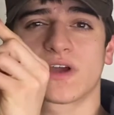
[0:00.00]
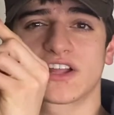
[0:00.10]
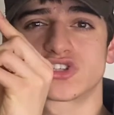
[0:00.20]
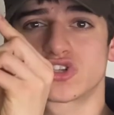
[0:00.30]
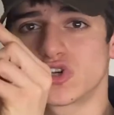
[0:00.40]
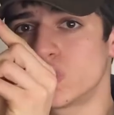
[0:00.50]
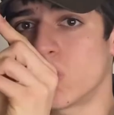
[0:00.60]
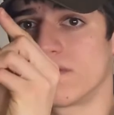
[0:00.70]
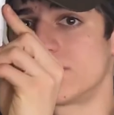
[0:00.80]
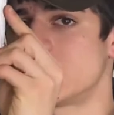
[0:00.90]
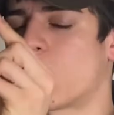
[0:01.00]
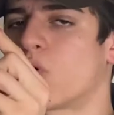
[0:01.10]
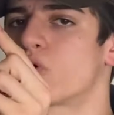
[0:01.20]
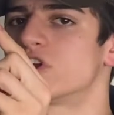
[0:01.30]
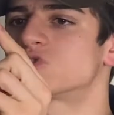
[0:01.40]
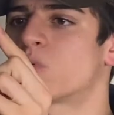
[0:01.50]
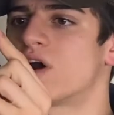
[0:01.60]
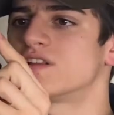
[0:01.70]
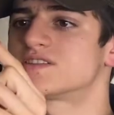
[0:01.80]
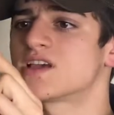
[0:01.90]
got two of the orange
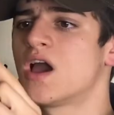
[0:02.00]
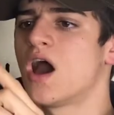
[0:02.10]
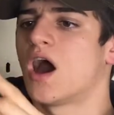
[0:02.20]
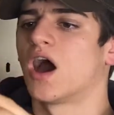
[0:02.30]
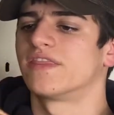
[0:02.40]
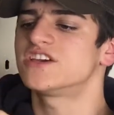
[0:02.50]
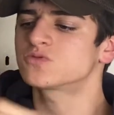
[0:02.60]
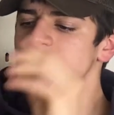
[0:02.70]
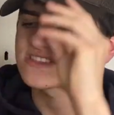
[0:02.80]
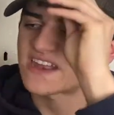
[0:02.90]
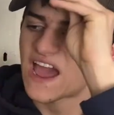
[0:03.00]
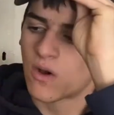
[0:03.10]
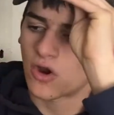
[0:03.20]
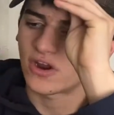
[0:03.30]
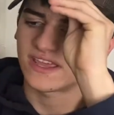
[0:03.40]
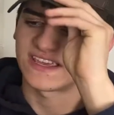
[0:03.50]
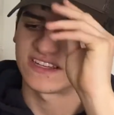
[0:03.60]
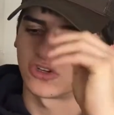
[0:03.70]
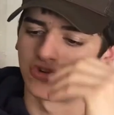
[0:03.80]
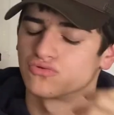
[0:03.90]
ones. These ones now aren't
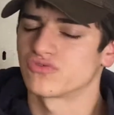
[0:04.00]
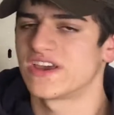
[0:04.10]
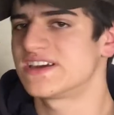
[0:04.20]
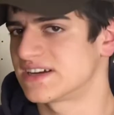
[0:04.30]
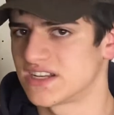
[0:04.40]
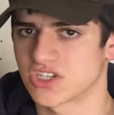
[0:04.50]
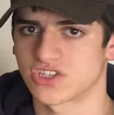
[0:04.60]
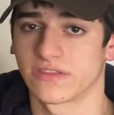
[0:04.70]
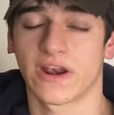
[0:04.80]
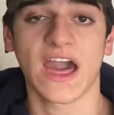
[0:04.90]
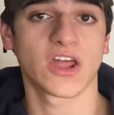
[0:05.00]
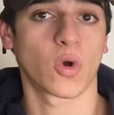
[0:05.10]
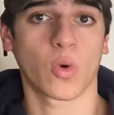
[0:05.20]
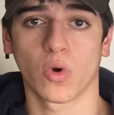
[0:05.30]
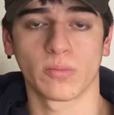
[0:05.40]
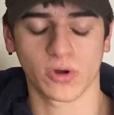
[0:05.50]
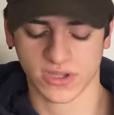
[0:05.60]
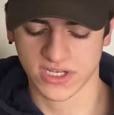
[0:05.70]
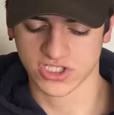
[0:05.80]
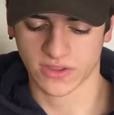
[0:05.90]
in great condition. They're not in horrible
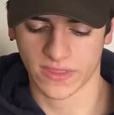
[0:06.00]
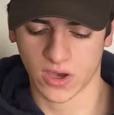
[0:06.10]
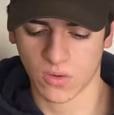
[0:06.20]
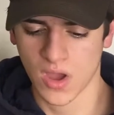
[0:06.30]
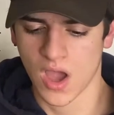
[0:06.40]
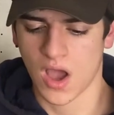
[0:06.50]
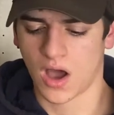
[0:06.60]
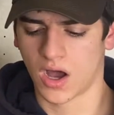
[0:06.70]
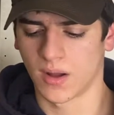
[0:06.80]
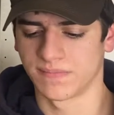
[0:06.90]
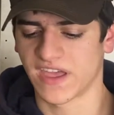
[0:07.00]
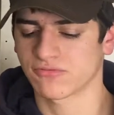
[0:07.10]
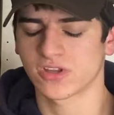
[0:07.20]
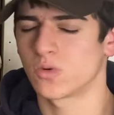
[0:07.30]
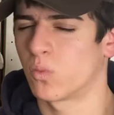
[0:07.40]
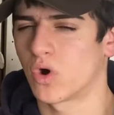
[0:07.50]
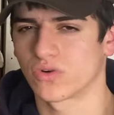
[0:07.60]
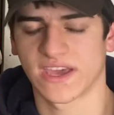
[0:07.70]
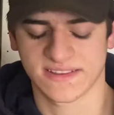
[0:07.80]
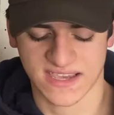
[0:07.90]
condition though. Definitely
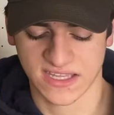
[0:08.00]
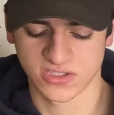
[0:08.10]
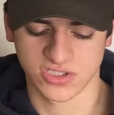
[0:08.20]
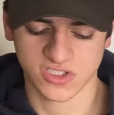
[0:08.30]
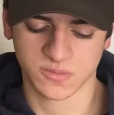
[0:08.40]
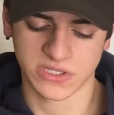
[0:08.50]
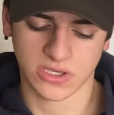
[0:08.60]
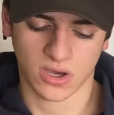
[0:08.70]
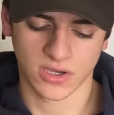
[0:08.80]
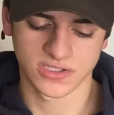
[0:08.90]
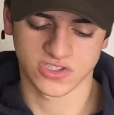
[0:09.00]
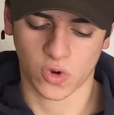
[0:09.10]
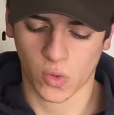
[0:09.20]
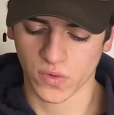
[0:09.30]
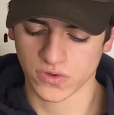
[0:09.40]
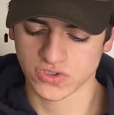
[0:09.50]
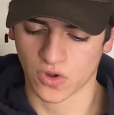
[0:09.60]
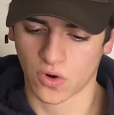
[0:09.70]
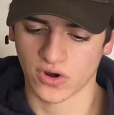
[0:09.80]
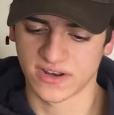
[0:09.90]
won't get tens just because corners
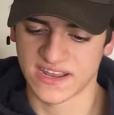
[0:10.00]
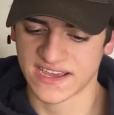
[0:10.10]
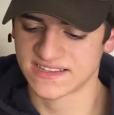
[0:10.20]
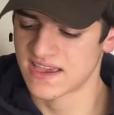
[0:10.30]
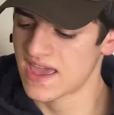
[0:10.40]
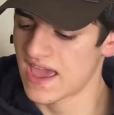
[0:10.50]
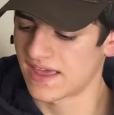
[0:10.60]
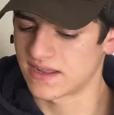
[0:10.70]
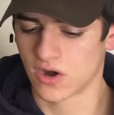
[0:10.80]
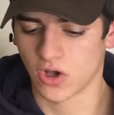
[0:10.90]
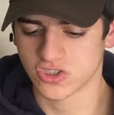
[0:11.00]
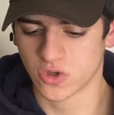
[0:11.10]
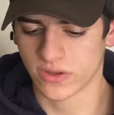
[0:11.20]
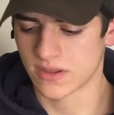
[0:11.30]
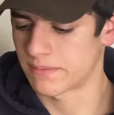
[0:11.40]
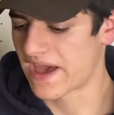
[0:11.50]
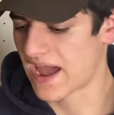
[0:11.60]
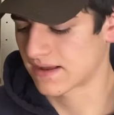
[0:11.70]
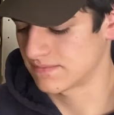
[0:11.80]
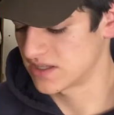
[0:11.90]
are nicked, and then also on the
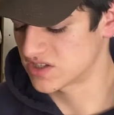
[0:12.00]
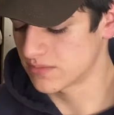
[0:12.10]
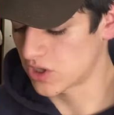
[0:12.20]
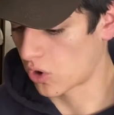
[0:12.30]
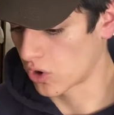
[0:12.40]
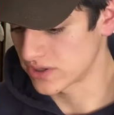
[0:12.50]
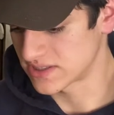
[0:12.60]
back, it's going to be hard